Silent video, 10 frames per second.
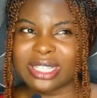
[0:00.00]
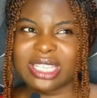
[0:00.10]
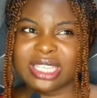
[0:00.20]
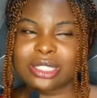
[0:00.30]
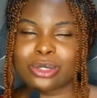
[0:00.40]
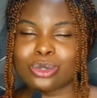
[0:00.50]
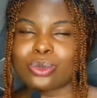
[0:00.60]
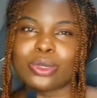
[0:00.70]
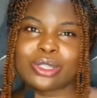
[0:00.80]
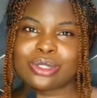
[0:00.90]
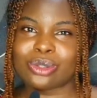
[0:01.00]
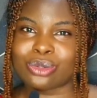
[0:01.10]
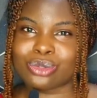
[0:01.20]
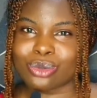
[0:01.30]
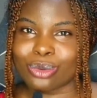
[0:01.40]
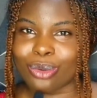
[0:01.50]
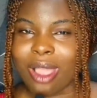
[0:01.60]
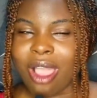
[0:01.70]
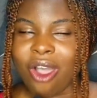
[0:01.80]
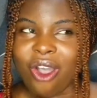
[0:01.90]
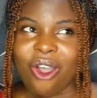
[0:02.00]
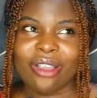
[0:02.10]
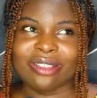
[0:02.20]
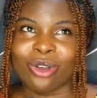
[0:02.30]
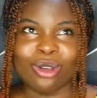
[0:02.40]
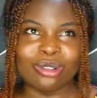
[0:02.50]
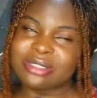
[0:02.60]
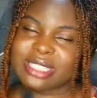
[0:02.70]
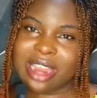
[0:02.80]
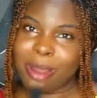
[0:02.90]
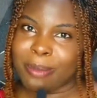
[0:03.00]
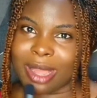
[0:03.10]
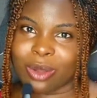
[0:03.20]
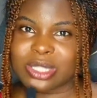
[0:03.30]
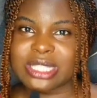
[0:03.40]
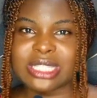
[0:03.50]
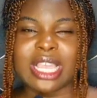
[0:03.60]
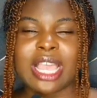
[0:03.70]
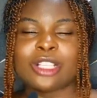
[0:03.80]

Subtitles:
I think 2 weeks or so or thereabouts.